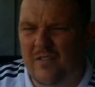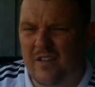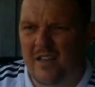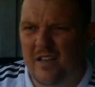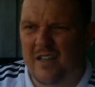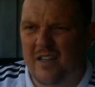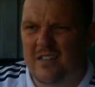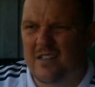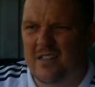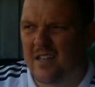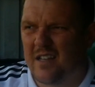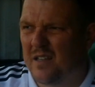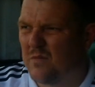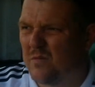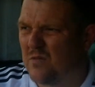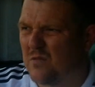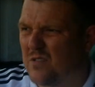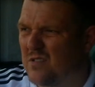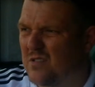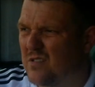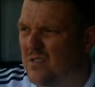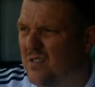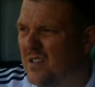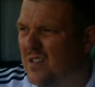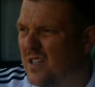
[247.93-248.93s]
and he said
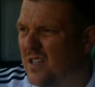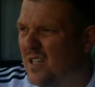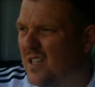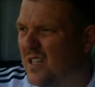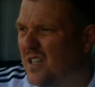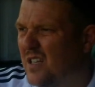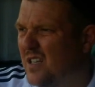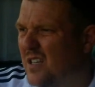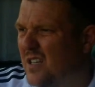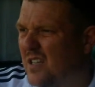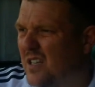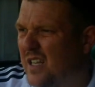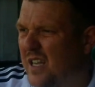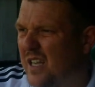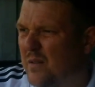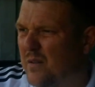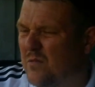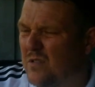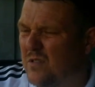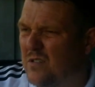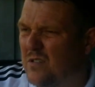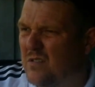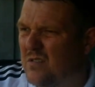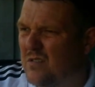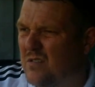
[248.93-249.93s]

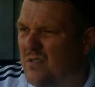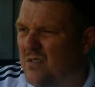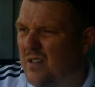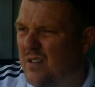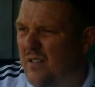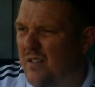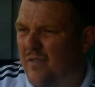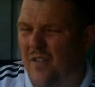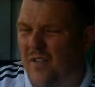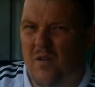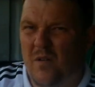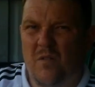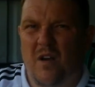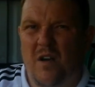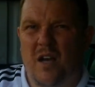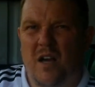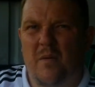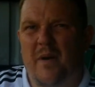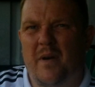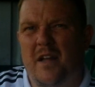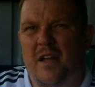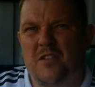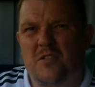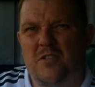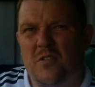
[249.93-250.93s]
it felt like
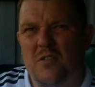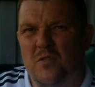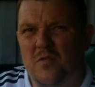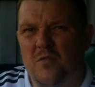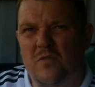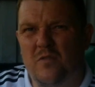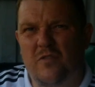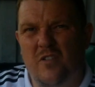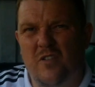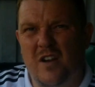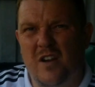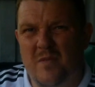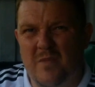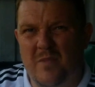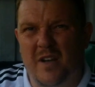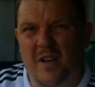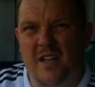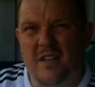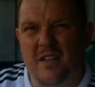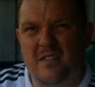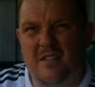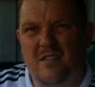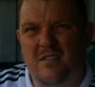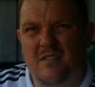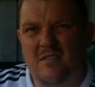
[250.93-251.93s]
about 2-3
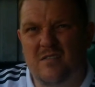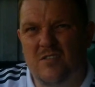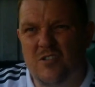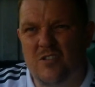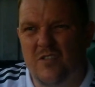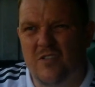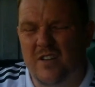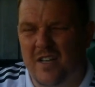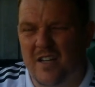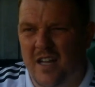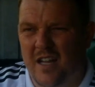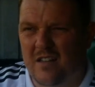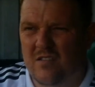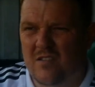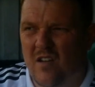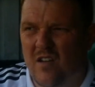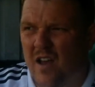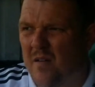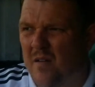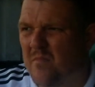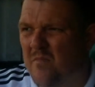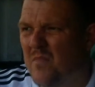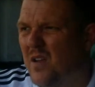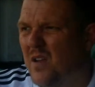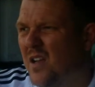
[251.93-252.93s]
minutes during that
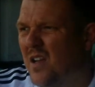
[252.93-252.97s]
time.